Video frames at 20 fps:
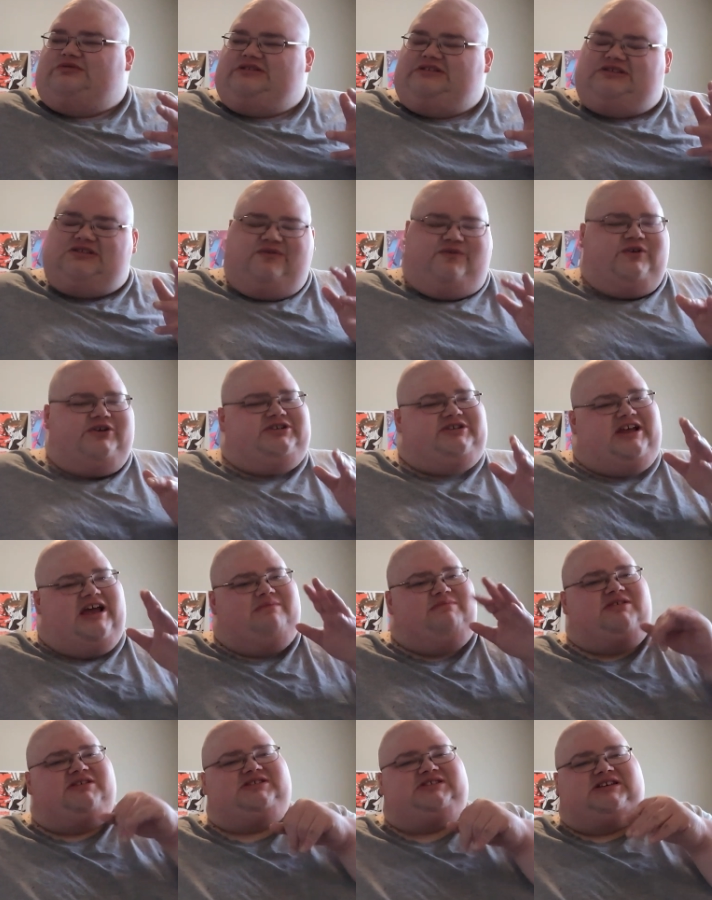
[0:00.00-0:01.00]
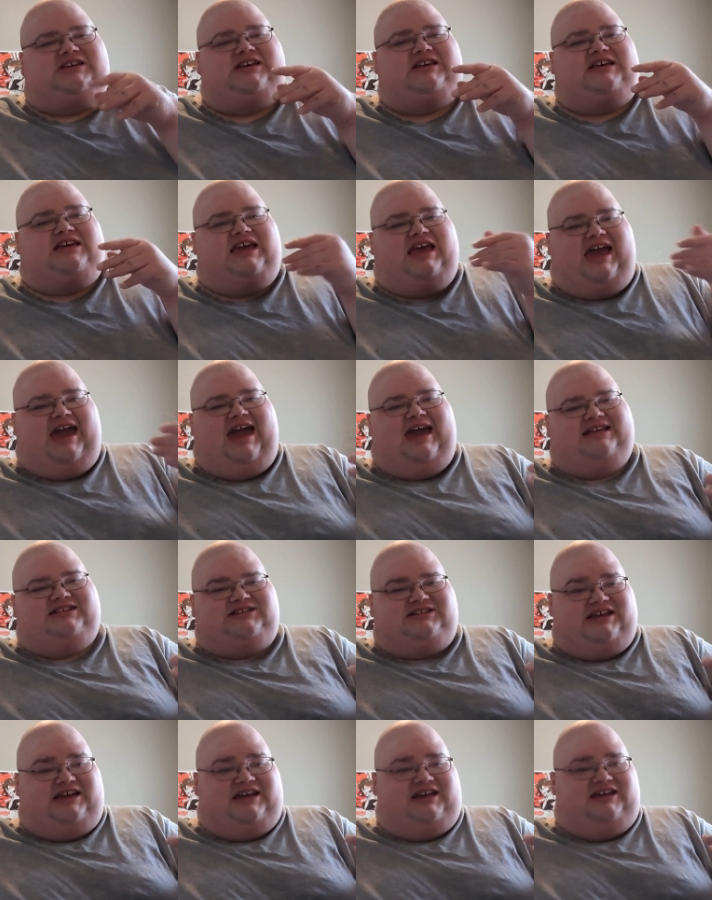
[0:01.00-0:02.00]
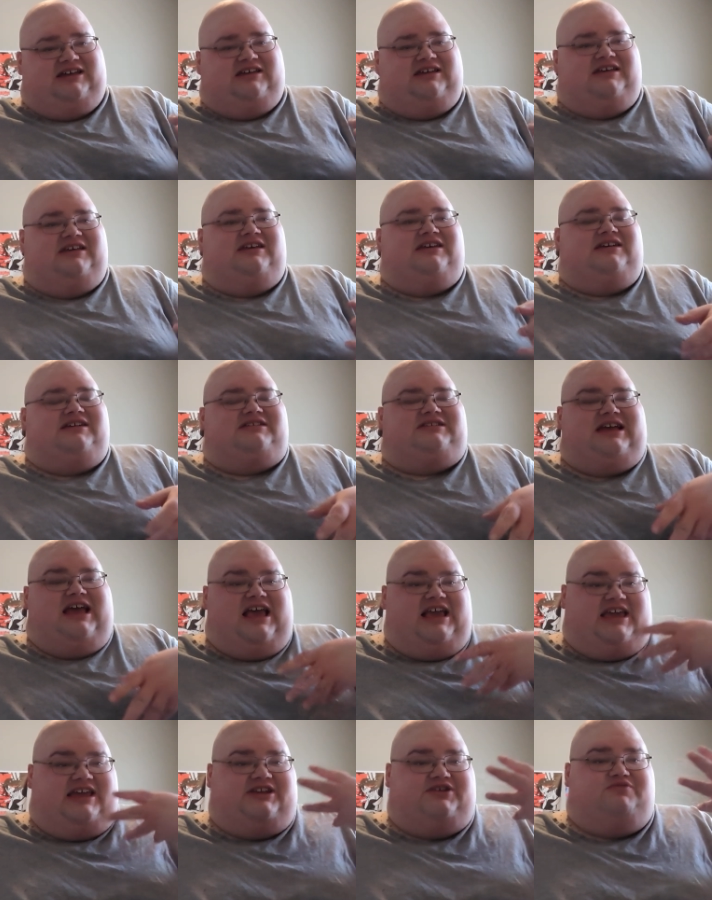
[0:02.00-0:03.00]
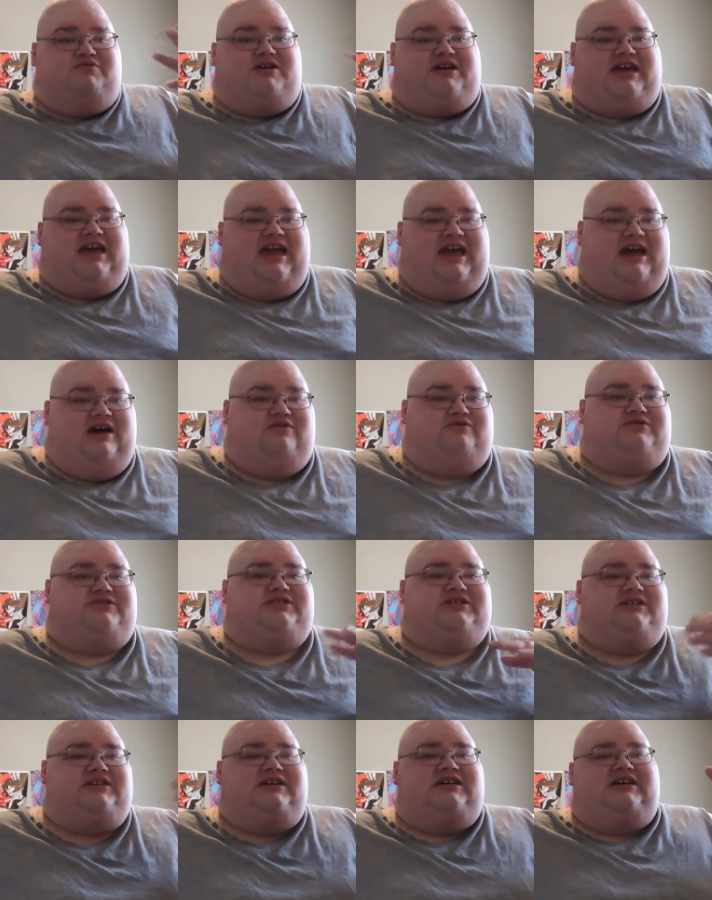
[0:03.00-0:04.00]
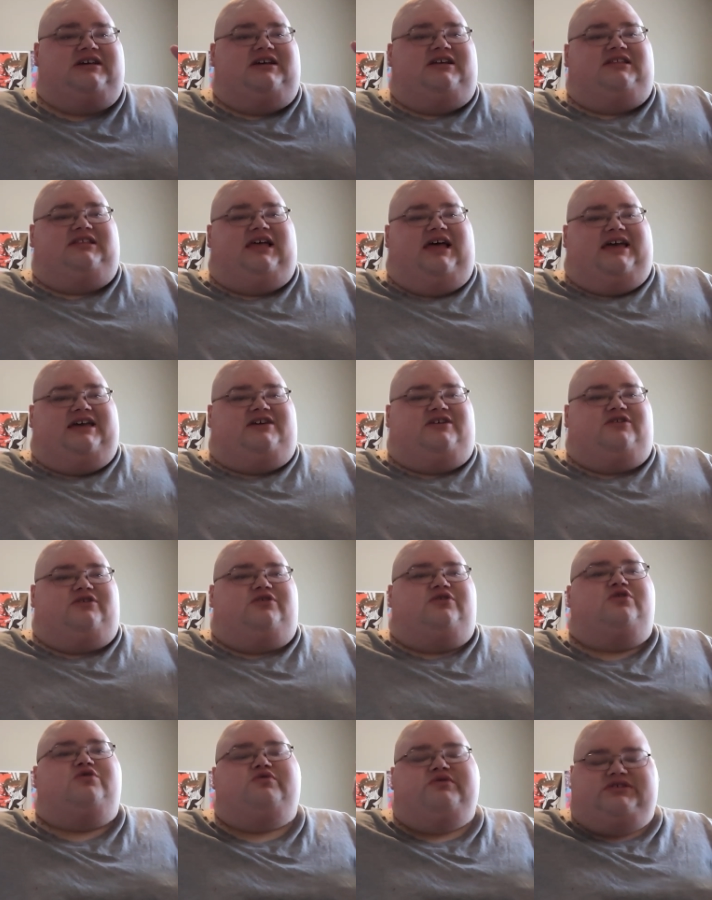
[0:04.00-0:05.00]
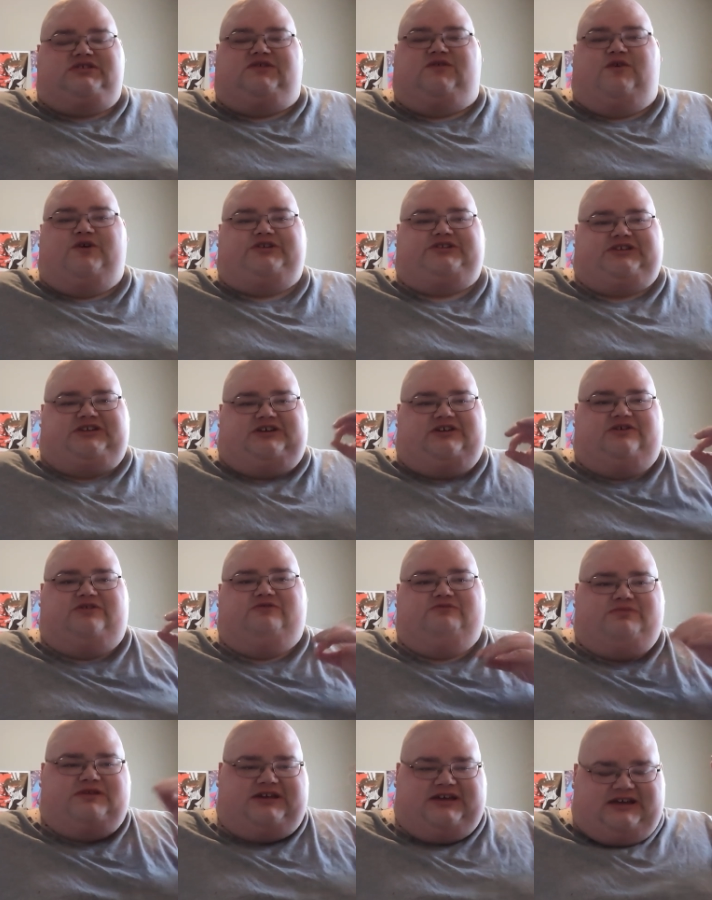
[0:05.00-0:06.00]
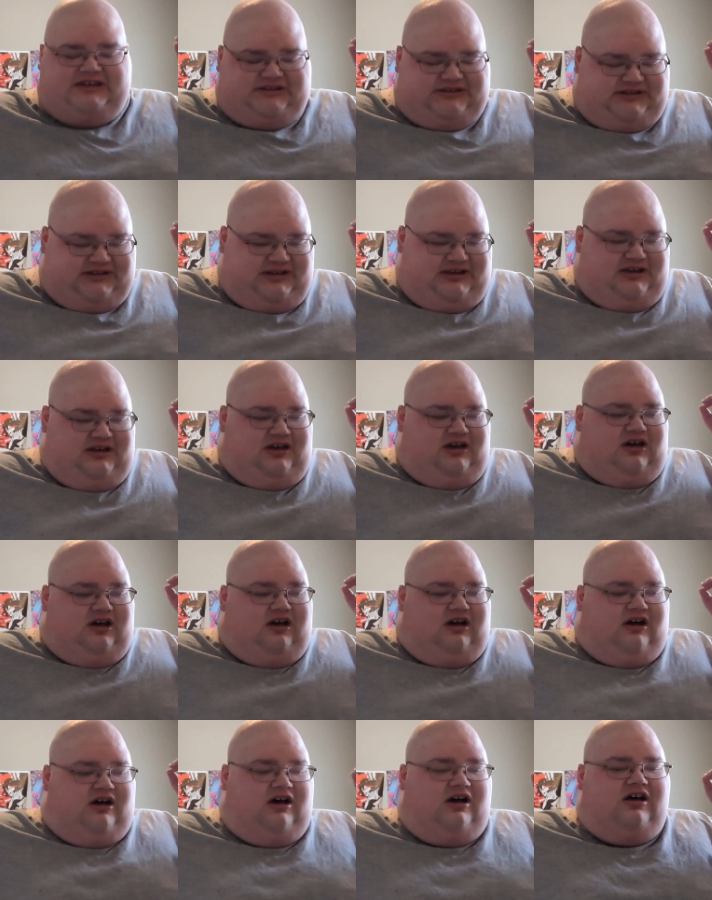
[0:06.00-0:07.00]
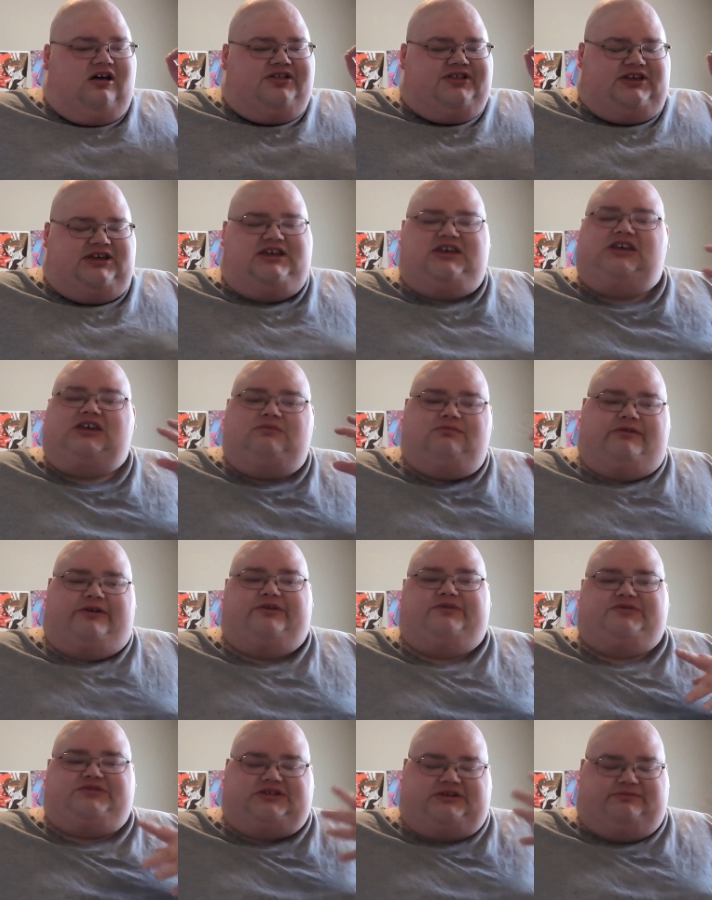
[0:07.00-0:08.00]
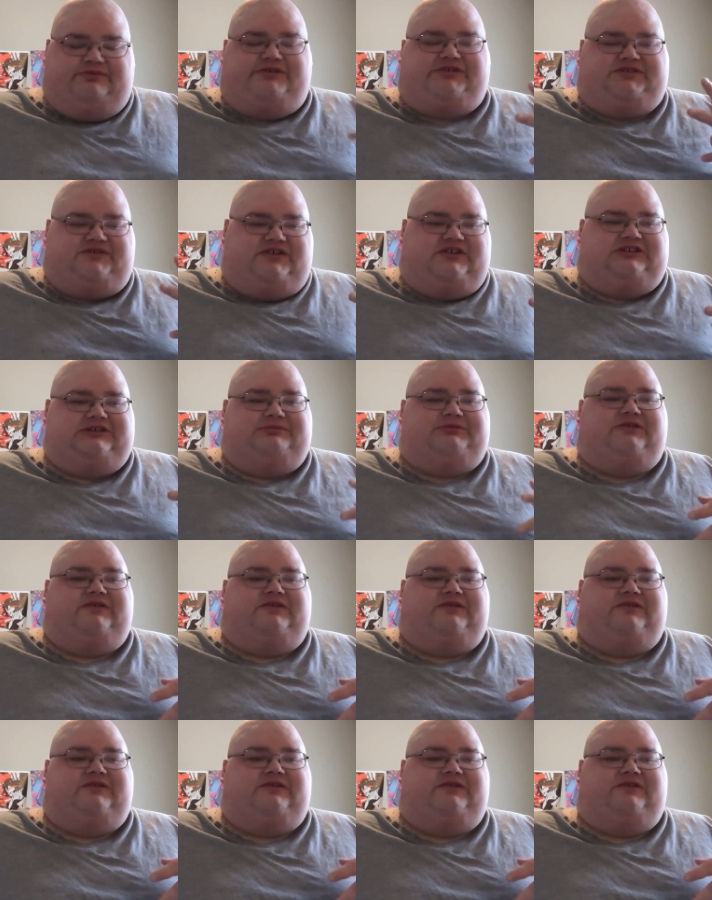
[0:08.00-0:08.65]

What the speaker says: the first time you see casting take into account like who is voicing who, because all the Hebrews in Prince of Egypt